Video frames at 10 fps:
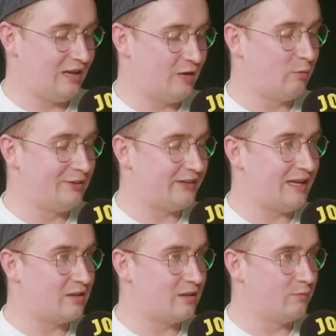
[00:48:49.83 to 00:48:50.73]
And once
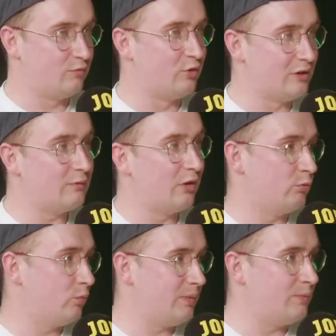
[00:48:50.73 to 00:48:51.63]
again, really
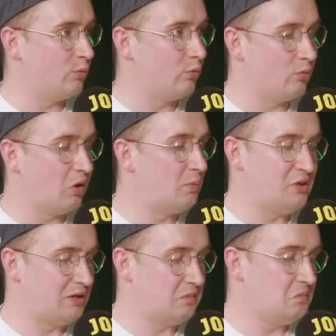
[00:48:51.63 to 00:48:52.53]
vulnerable people are
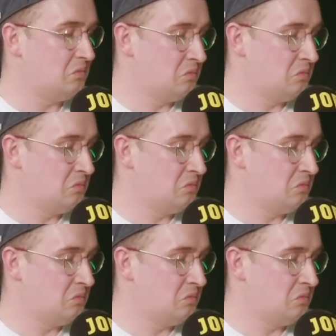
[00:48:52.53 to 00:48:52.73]
being